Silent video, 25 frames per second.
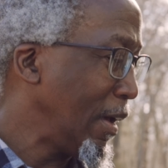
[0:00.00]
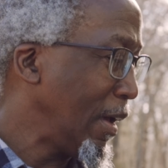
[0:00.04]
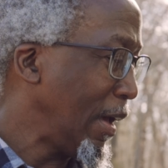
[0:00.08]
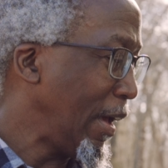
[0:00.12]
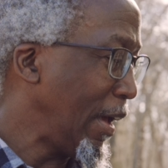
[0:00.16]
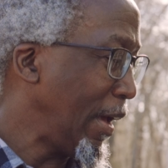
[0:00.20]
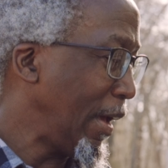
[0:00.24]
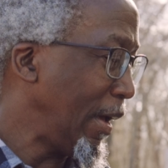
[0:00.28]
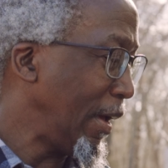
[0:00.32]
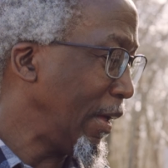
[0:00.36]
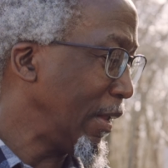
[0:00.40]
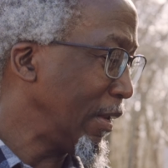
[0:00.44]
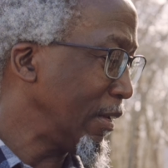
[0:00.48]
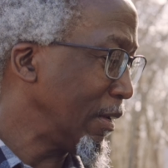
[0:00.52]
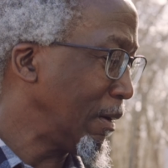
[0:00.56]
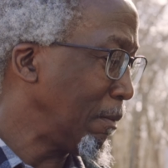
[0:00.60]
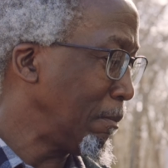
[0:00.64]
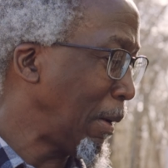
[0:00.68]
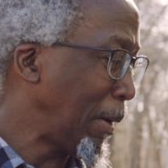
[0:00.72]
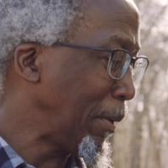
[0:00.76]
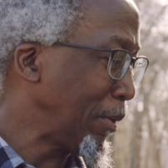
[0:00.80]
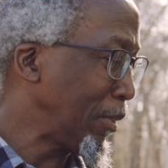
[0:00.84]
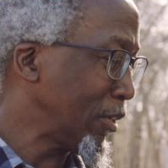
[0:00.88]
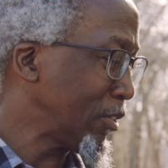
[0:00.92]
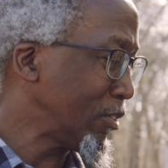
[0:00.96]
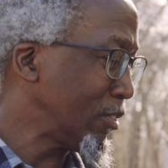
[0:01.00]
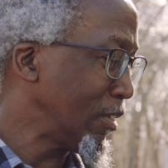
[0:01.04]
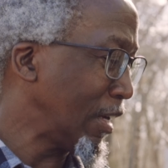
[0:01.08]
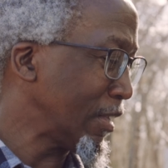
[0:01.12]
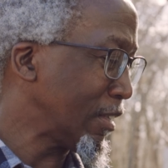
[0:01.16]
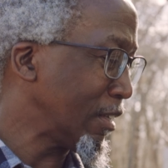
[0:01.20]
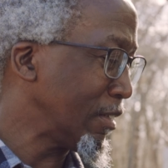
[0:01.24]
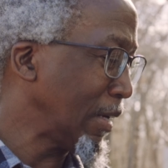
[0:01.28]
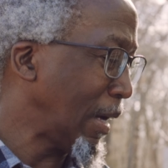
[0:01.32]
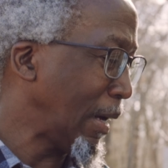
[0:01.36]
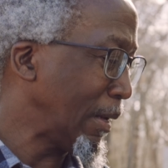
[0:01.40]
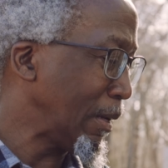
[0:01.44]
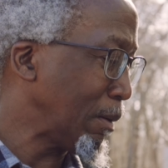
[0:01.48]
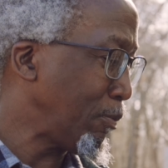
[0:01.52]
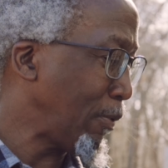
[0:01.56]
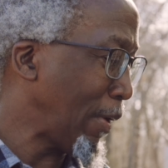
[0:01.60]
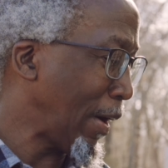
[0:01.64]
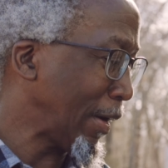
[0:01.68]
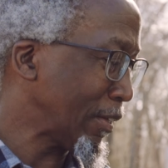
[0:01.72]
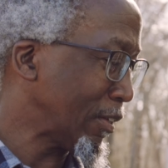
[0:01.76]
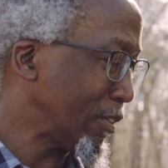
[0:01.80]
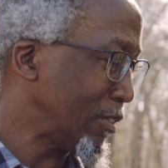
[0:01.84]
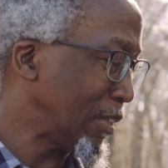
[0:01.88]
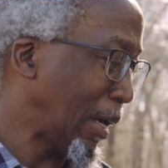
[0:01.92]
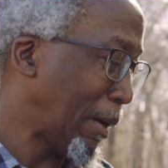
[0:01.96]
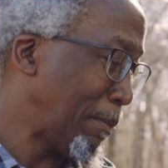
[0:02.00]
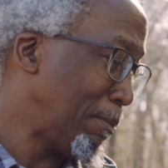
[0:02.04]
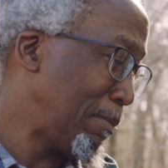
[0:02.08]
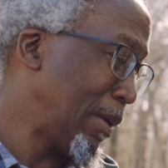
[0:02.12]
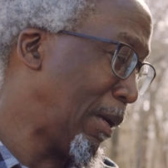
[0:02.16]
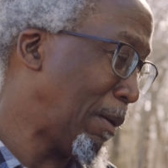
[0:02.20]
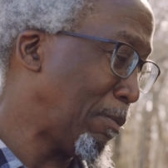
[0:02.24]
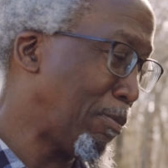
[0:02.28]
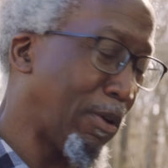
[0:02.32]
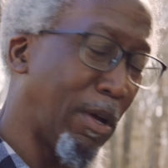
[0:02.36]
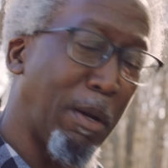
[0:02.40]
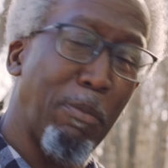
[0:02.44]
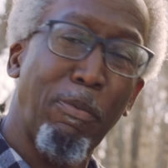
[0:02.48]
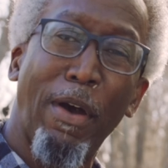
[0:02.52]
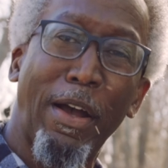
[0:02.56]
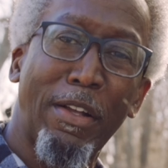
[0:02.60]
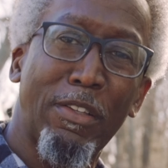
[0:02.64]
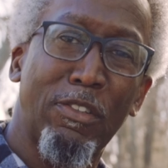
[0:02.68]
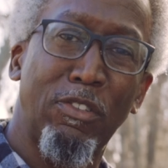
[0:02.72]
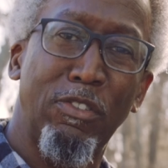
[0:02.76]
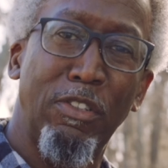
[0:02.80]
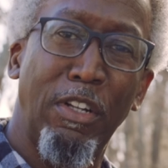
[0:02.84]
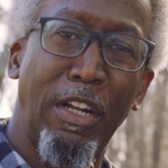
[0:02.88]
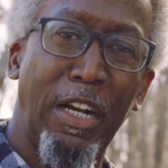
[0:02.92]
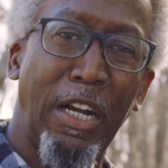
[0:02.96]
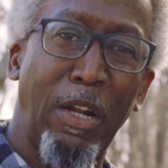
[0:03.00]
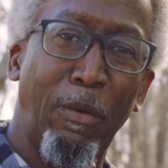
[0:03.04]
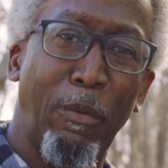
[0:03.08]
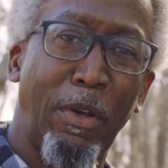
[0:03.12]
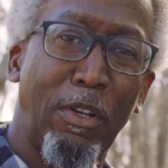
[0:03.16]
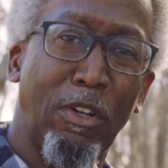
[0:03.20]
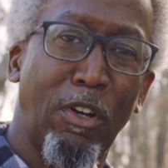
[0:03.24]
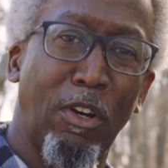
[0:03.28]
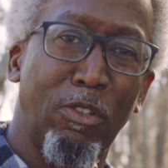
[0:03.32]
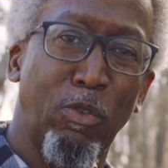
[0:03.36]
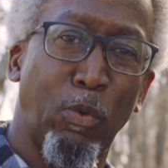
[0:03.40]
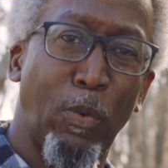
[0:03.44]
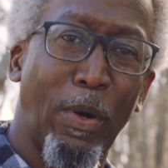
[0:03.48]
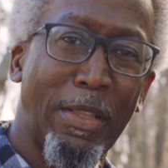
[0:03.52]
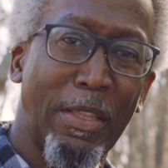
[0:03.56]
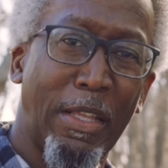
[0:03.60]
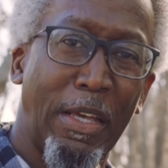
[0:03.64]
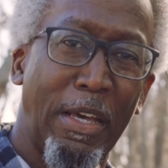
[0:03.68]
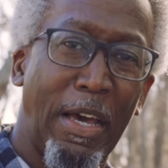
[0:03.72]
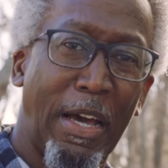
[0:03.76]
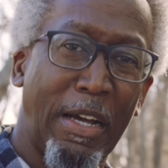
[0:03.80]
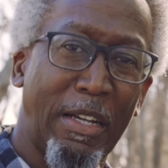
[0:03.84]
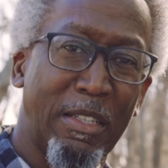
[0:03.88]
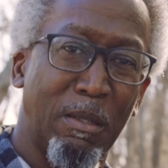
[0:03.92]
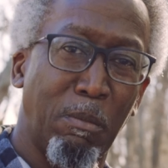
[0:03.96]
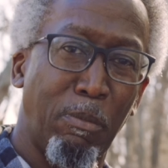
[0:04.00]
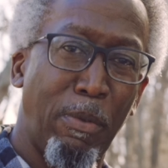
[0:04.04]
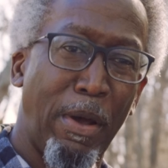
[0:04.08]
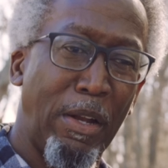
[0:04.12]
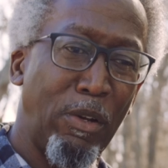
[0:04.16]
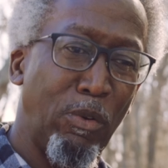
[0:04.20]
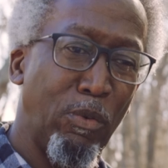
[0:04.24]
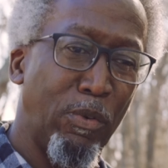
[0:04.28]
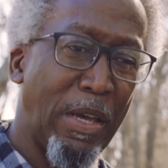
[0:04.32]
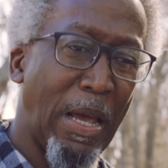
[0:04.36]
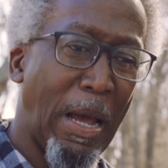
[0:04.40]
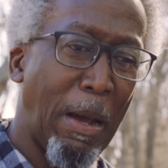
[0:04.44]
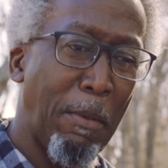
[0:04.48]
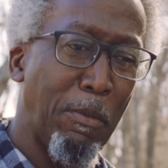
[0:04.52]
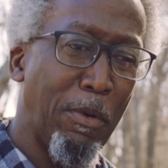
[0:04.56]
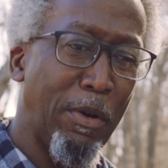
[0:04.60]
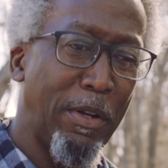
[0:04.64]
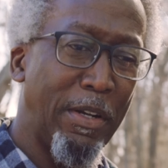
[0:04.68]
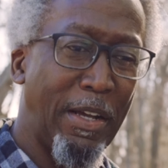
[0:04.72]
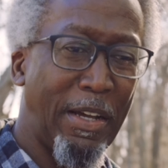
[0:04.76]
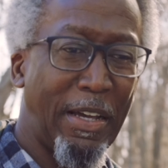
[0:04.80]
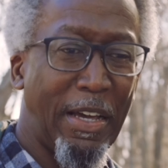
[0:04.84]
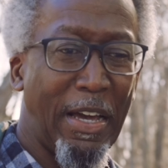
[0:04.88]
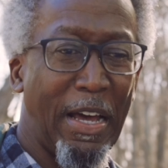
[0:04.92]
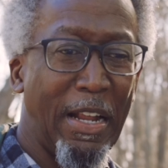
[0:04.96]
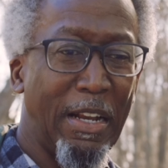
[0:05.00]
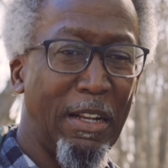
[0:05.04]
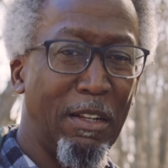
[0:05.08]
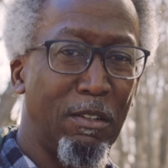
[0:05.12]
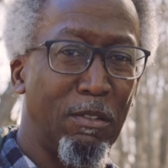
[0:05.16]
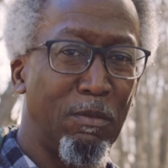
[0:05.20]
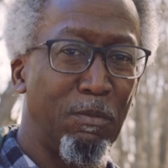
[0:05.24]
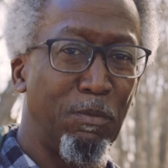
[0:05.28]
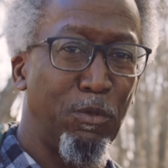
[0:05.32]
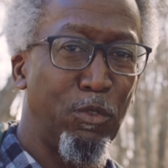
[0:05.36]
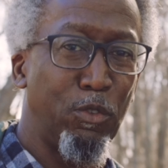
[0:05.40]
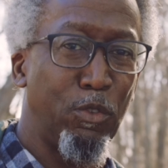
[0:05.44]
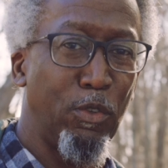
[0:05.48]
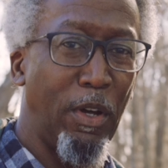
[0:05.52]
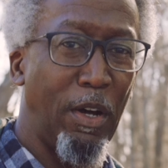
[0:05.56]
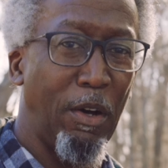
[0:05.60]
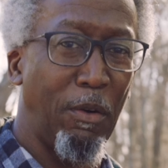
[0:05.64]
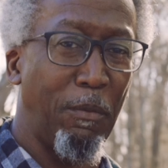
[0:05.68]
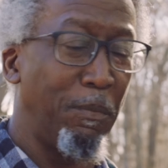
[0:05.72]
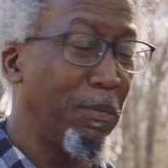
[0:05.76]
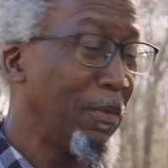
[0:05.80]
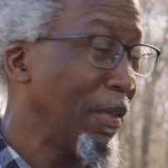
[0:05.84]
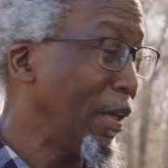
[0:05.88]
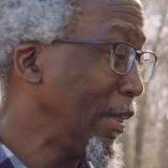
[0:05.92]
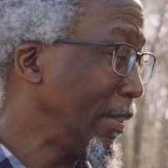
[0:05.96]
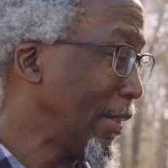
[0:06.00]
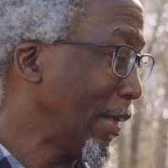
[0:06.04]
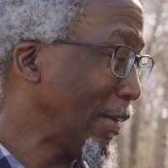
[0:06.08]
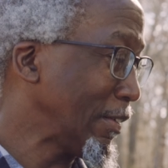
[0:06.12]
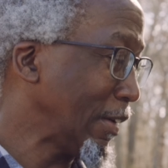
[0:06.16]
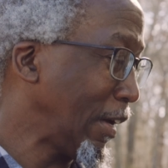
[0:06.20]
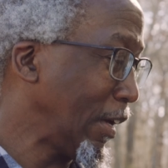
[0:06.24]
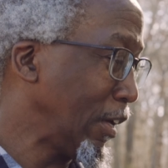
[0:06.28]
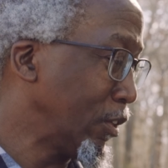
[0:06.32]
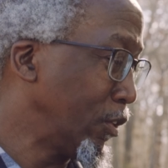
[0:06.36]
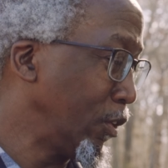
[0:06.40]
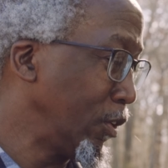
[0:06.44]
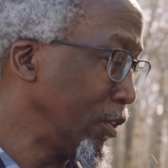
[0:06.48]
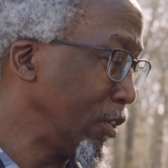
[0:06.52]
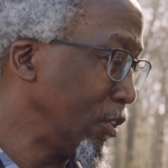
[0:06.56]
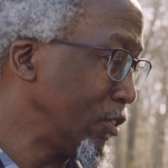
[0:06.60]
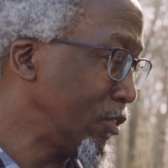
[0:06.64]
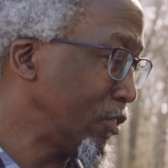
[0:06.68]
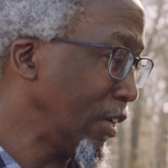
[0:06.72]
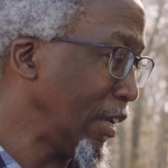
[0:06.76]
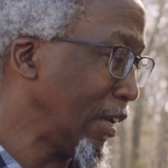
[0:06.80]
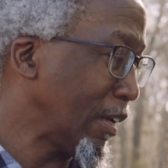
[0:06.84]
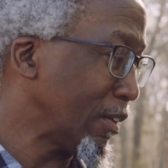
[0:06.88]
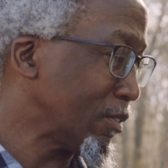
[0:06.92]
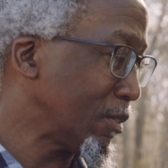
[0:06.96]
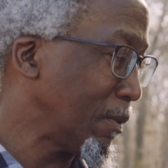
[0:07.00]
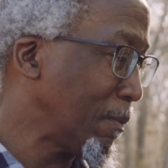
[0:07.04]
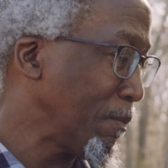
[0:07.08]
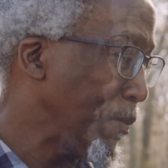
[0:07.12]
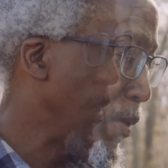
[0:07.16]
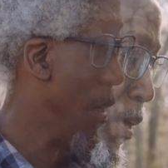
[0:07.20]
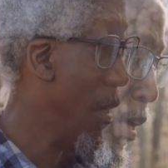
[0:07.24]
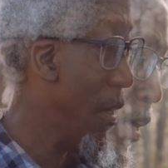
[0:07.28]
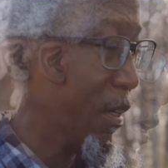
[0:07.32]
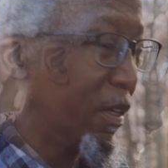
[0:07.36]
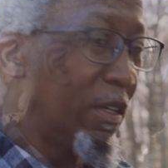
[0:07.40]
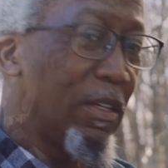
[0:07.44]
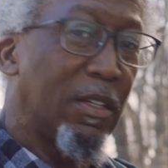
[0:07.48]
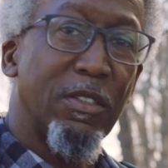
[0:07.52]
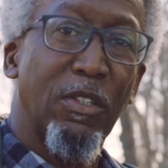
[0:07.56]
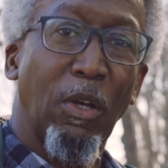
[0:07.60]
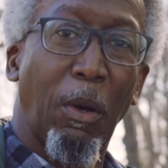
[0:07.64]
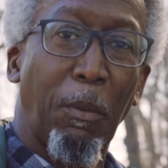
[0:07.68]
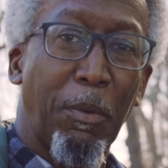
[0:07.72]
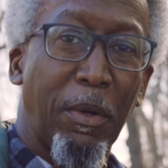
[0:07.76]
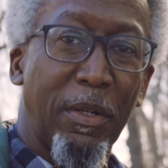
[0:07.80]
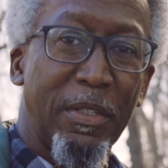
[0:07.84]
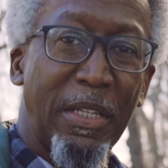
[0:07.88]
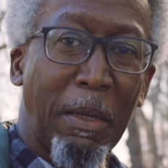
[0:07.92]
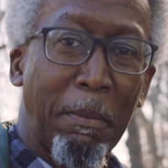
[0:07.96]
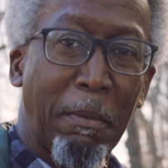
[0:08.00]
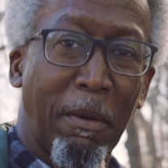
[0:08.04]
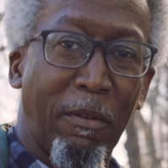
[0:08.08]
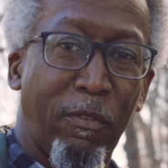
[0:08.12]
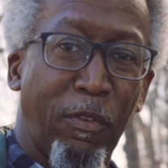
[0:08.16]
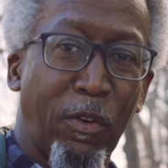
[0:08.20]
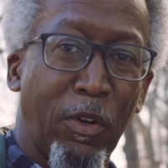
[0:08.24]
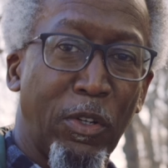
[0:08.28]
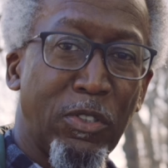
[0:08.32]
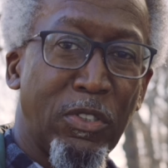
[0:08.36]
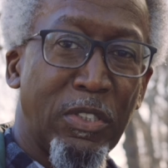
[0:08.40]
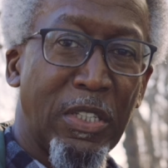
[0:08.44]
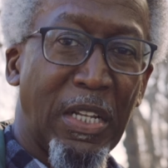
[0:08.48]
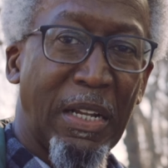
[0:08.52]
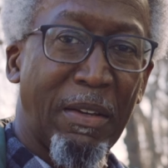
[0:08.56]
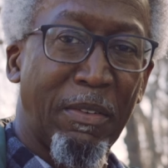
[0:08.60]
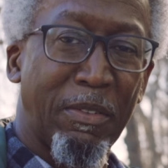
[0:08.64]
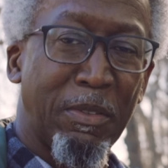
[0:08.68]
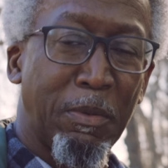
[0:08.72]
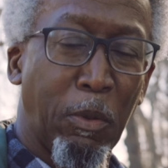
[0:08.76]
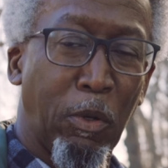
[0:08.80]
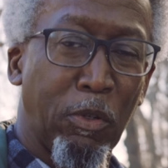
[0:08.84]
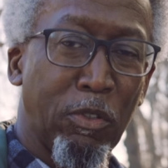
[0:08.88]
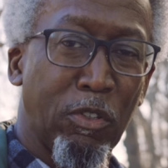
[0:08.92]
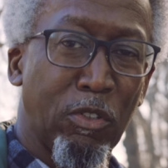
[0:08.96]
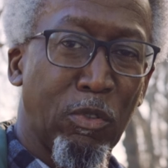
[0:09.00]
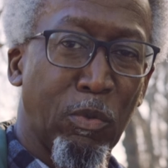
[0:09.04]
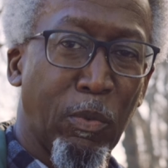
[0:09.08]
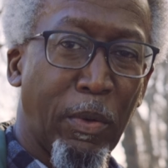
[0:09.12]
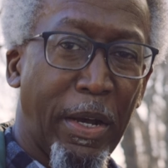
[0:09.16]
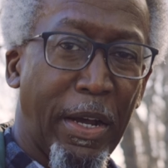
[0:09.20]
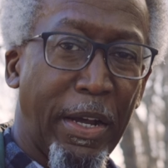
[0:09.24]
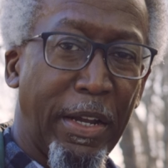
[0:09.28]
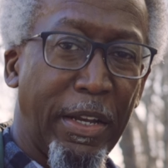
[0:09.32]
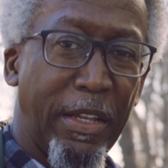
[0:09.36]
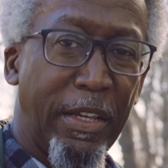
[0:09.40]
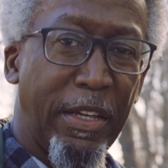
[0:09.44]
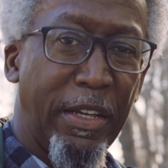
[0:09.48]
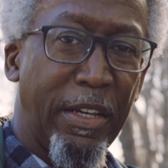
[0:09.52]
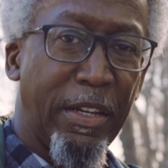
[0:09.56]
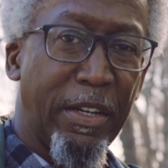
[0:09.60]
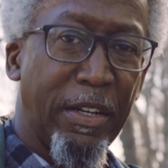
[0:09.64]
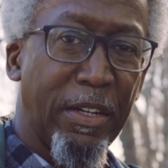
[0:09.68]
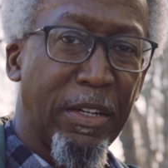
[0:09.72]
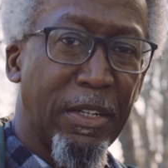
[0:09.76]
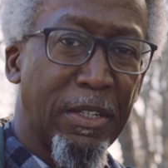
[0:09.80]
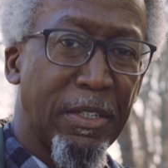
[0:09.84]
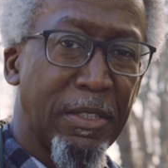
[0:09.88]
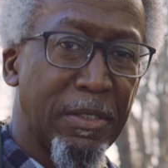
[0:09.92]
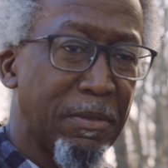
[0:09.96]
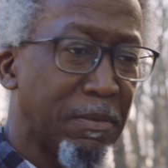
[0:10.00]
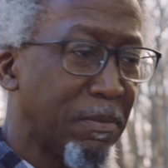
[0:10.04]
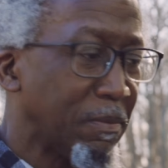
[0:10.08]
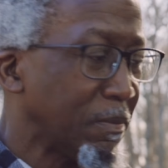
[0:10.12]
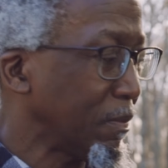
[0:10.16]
And maybe this is not the time to practice that, but I'm going to practice it anyway because what the heck, it's a brand new camera and I got to, that's how you learn these settings. So I'm going to take my first set of exposures right here.